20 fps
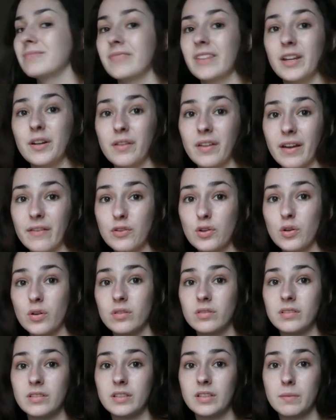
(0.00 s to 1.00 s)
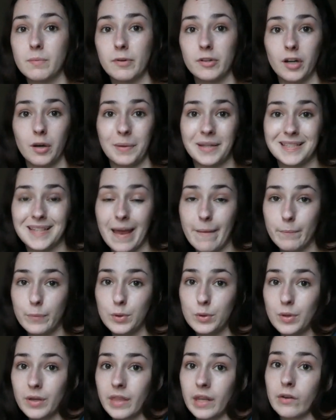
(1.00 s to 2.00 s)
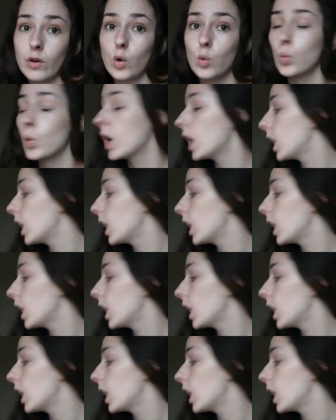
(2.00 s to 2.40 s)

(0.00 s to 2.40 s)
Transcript: thing I've got tomorrow is netball, and then I've got